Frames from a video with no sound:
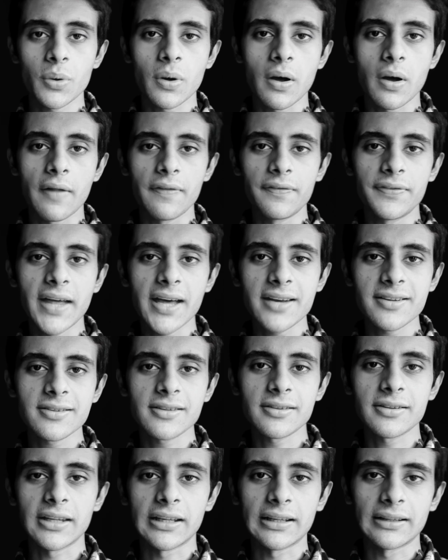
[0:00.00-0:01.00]
So
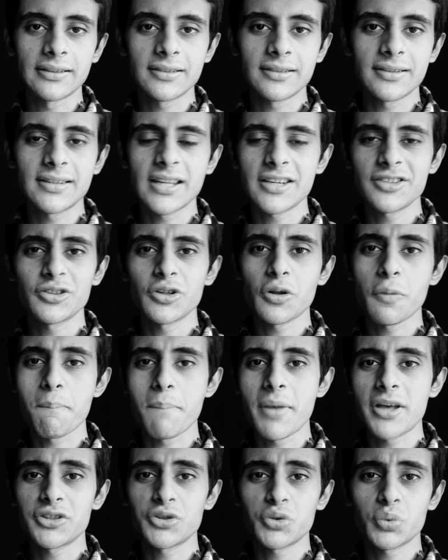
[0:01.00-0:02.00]
that is the thing. That
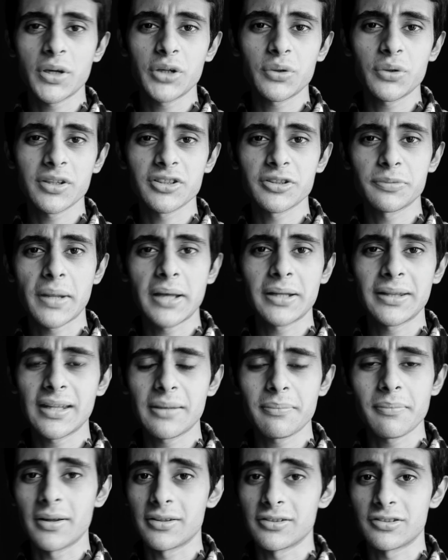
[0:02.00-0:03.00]
isn't the best way to
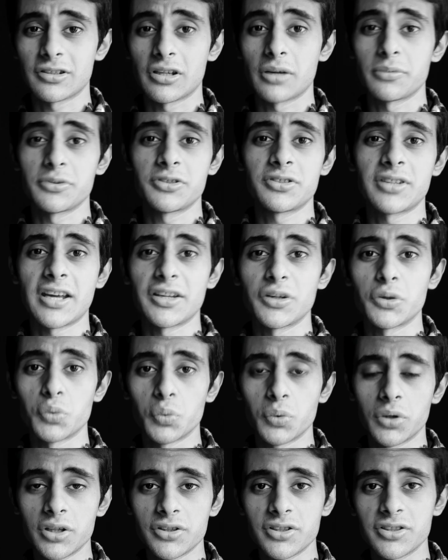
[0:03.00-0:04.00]
explain them as a
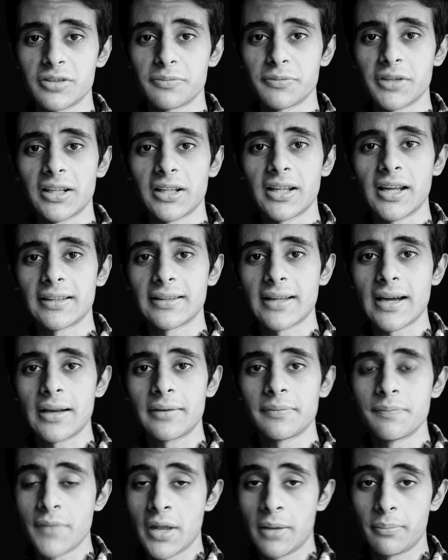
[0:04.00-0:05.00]
substandard words or something
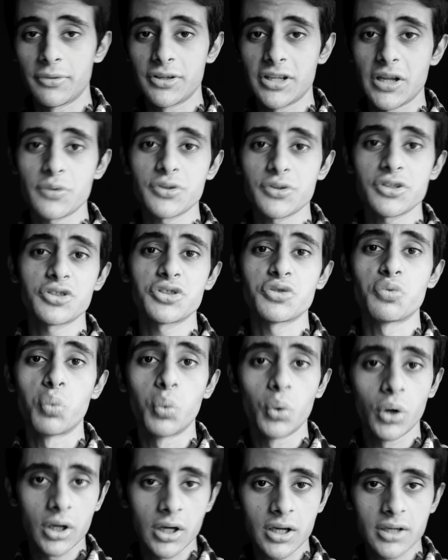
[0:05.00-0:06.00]
like that. They were
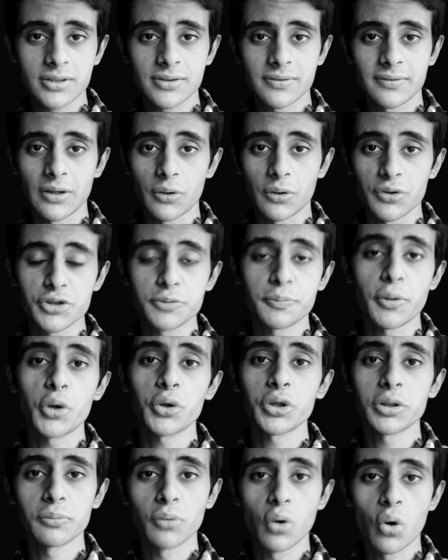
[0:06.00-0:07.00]
just words that
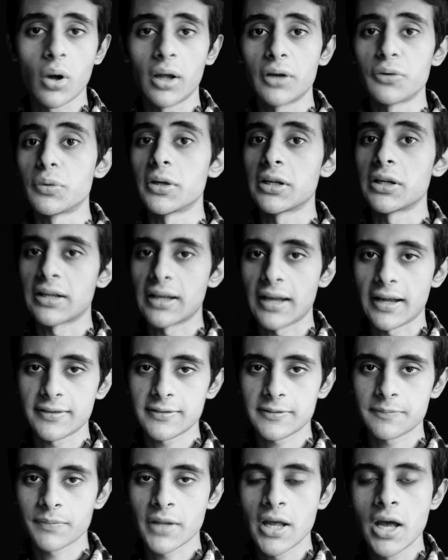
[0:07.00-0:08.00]
were spoken more and
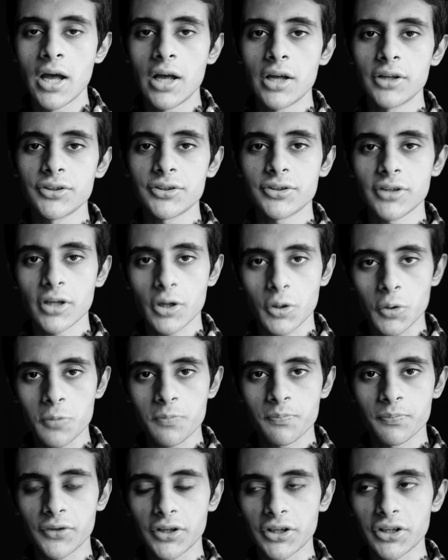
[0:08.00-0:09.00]
written less.
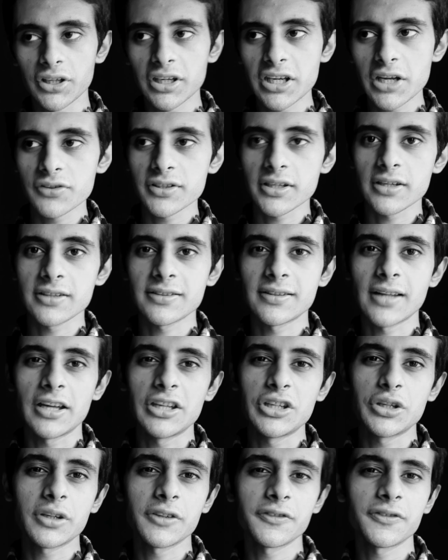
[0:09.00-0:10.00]
So the good news
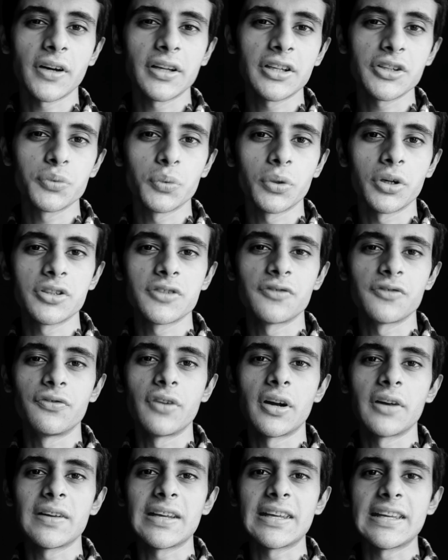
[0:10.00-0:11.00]
is that you can find these
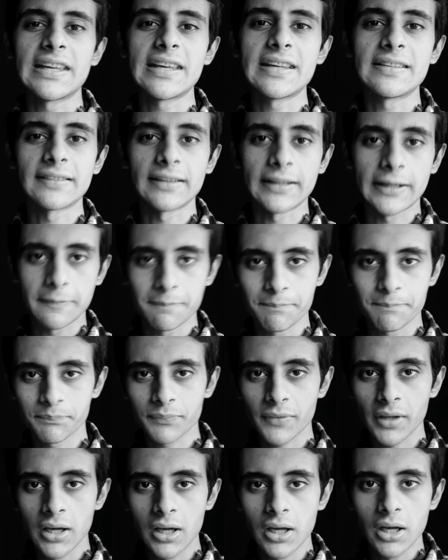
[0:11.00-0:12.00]
words very
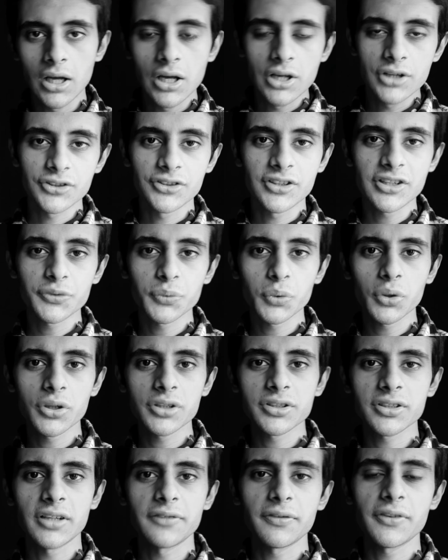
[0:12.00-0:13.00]
easily. So
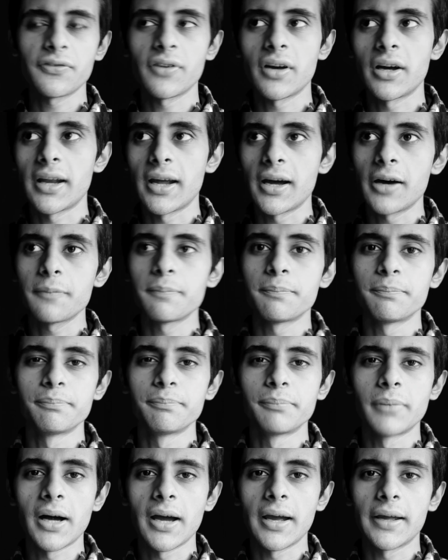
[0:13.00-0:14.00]
these words can be found
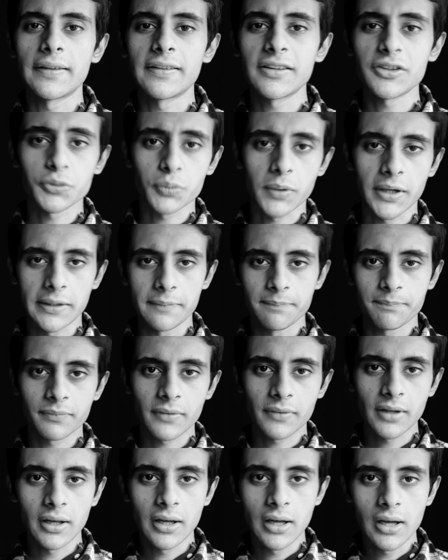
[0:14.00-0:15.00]
out by this
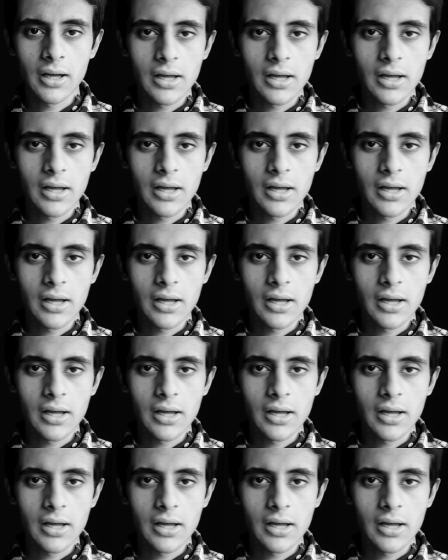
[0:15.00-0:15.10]
way.